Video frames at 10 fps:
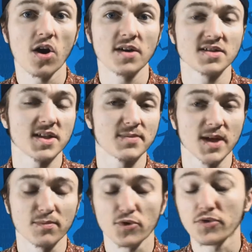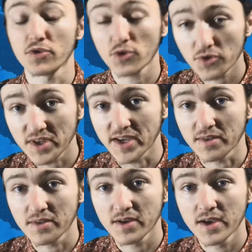on September
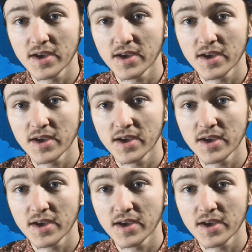30th.